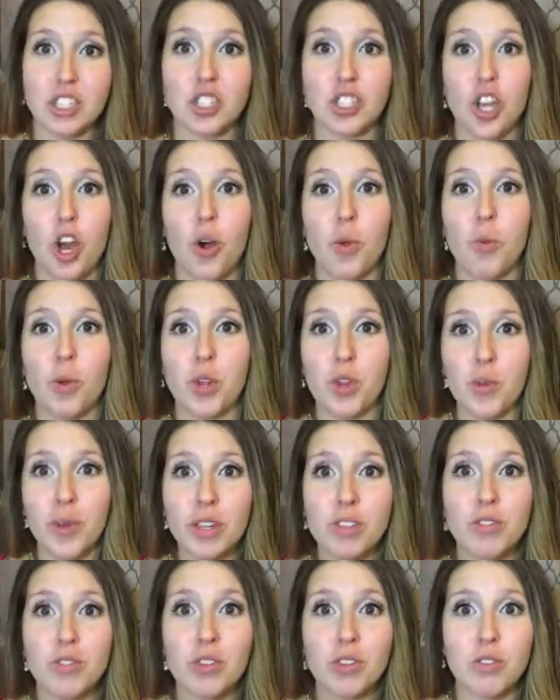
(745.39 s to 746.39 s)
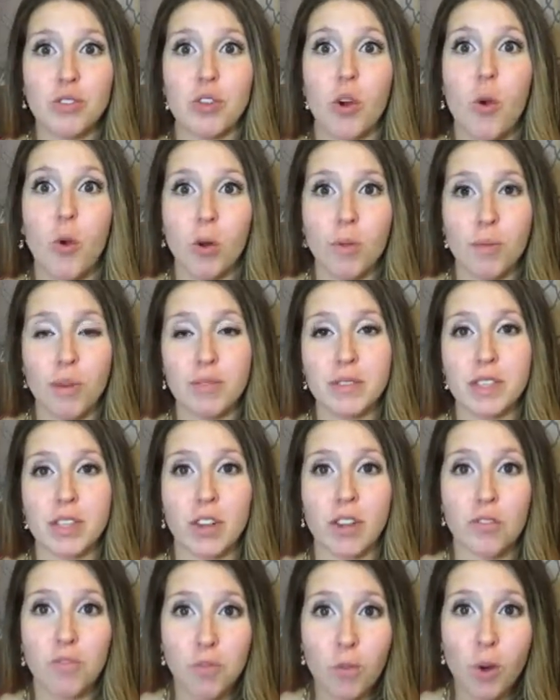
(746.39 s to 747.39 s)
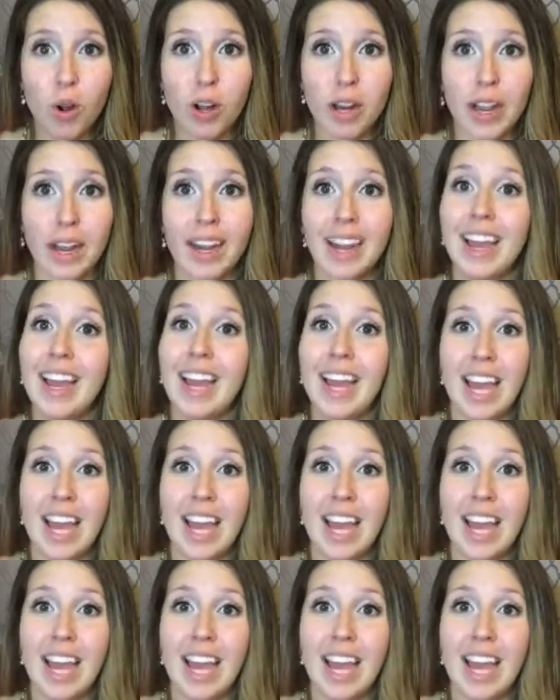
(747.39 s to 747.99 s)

So when you introduce hormones that are foreign,